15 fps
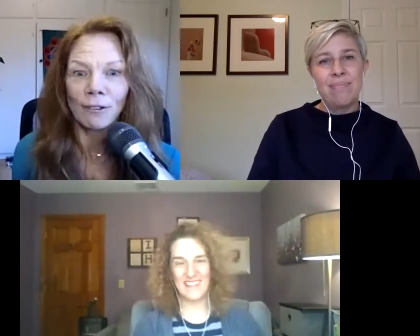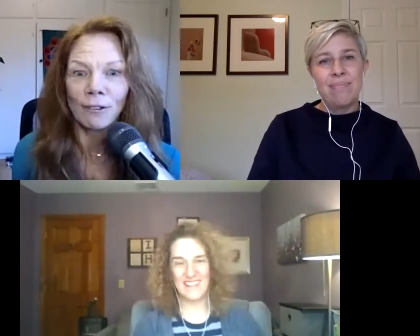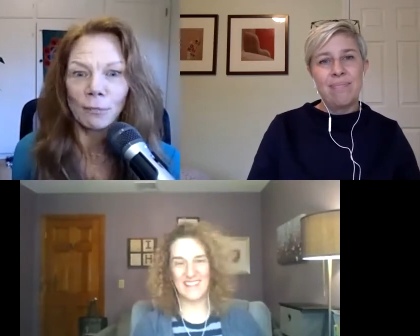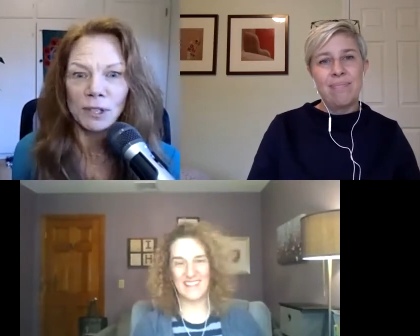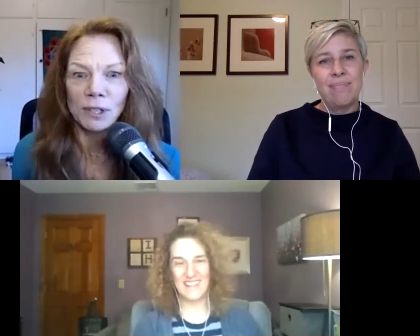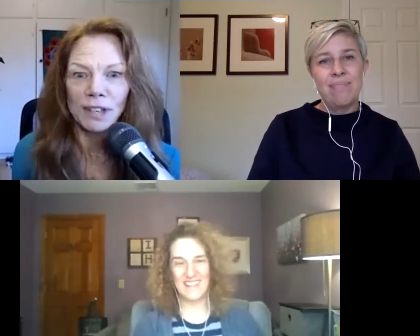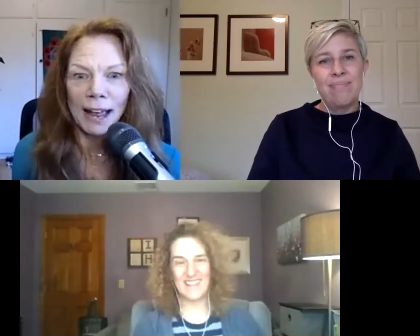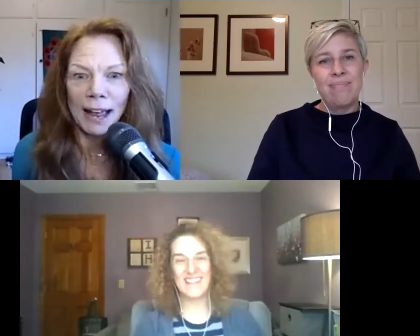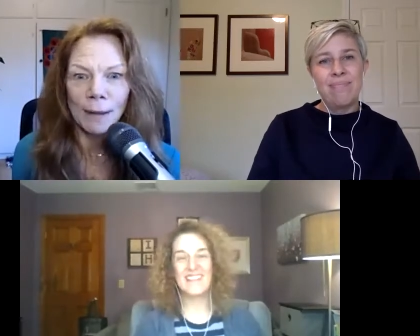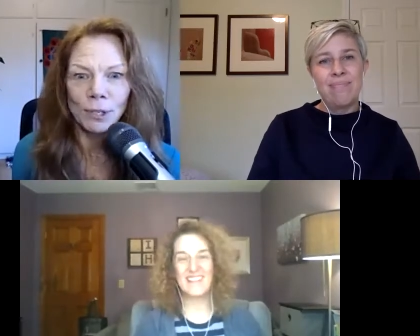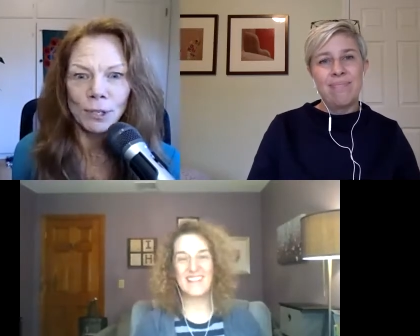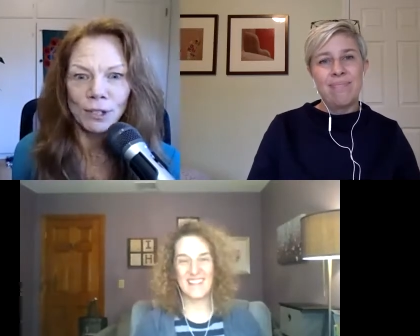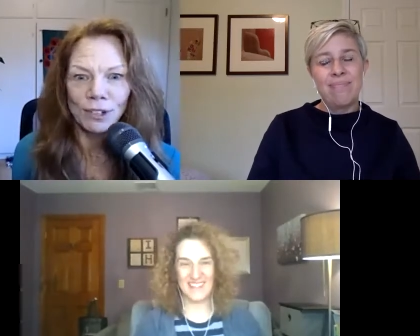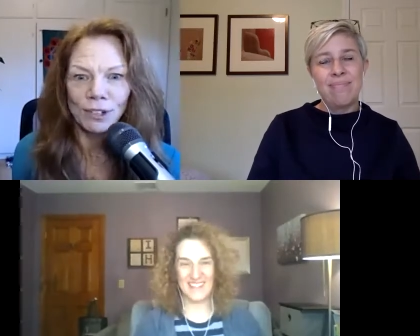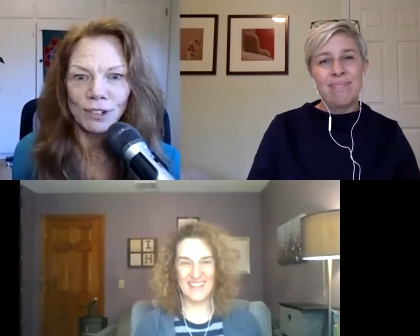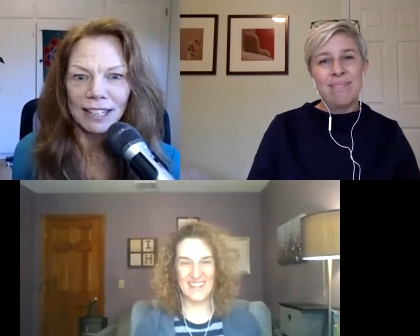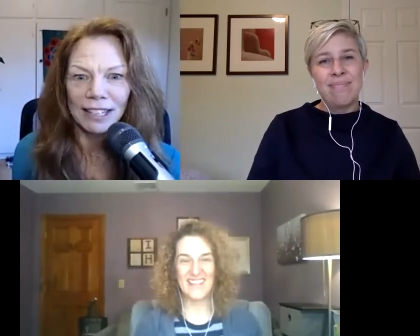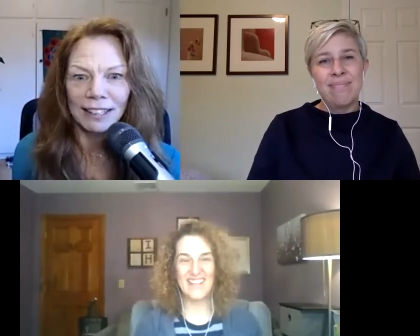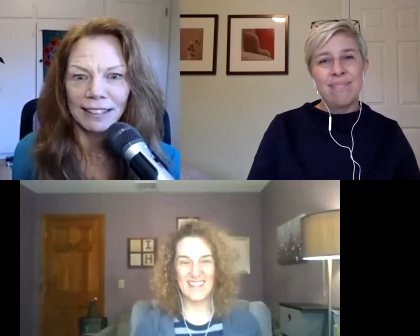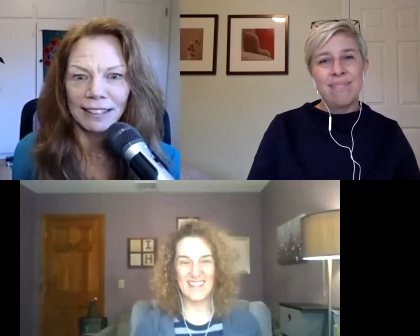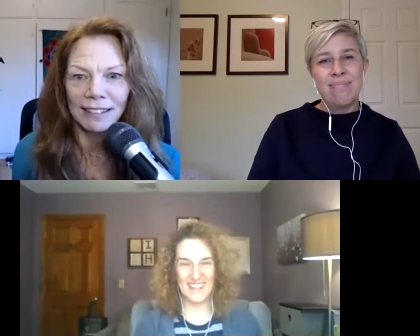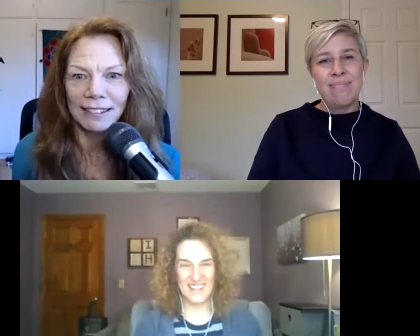Speaker 1: was captured
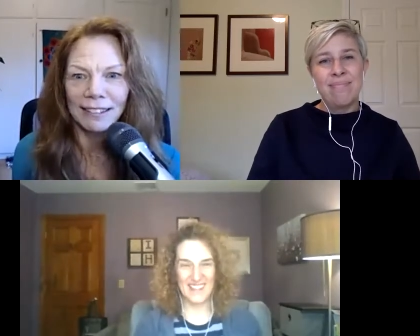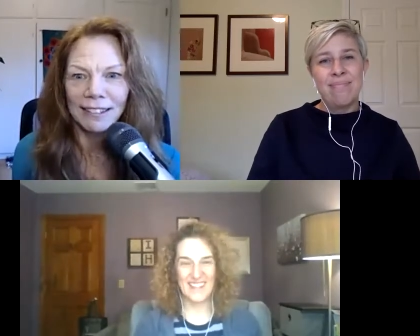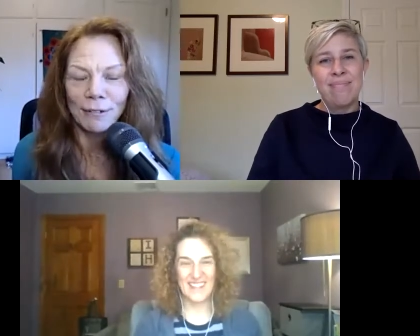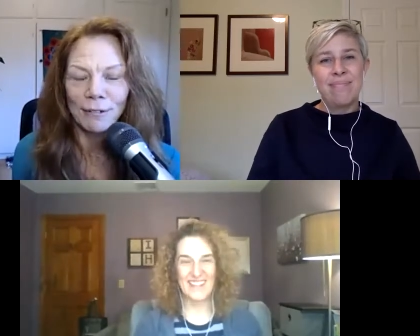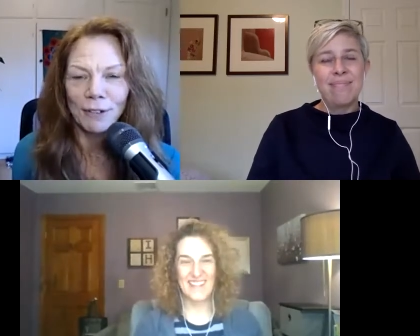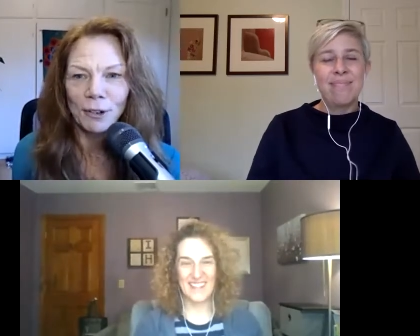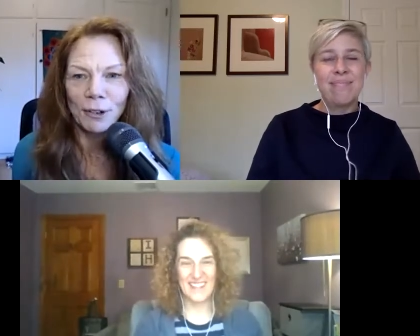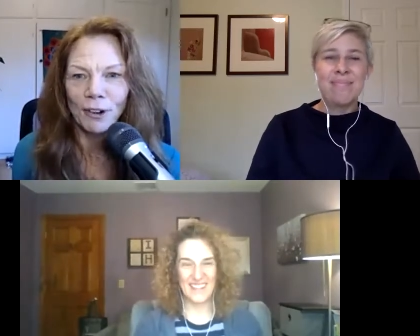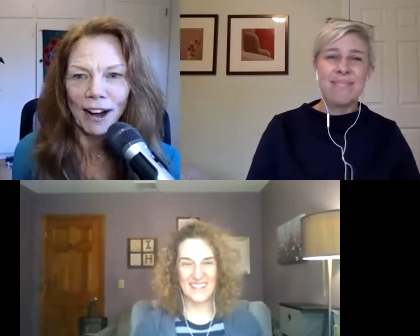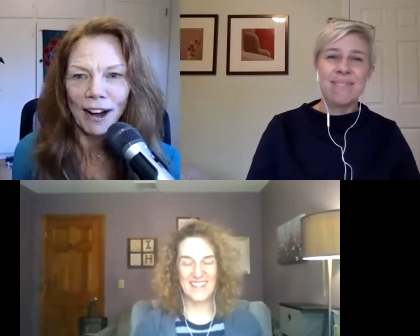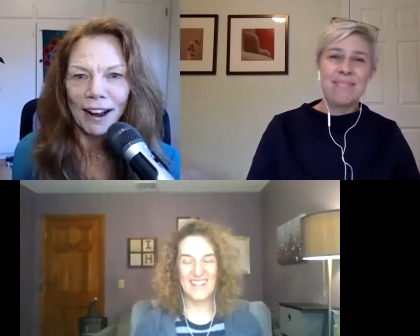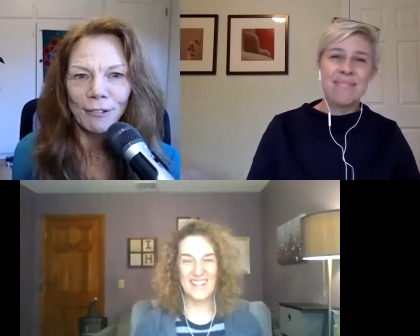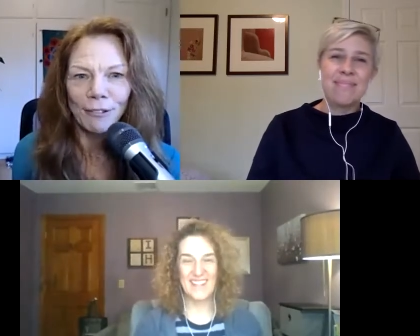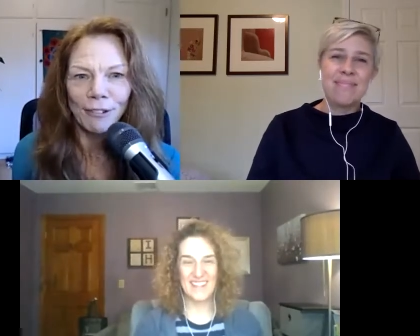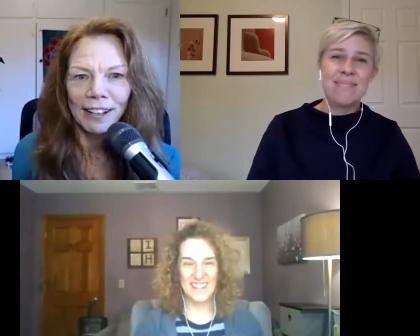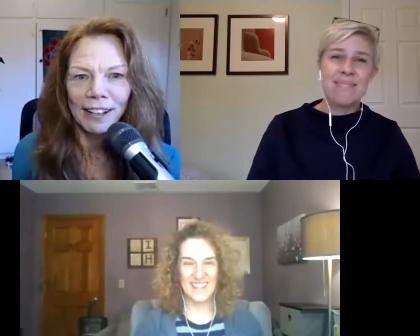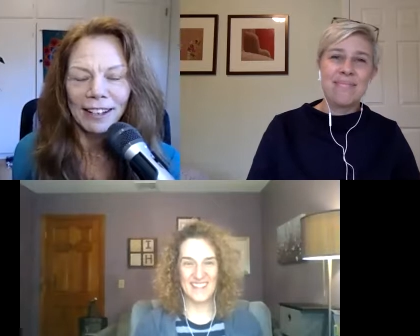in the photograph.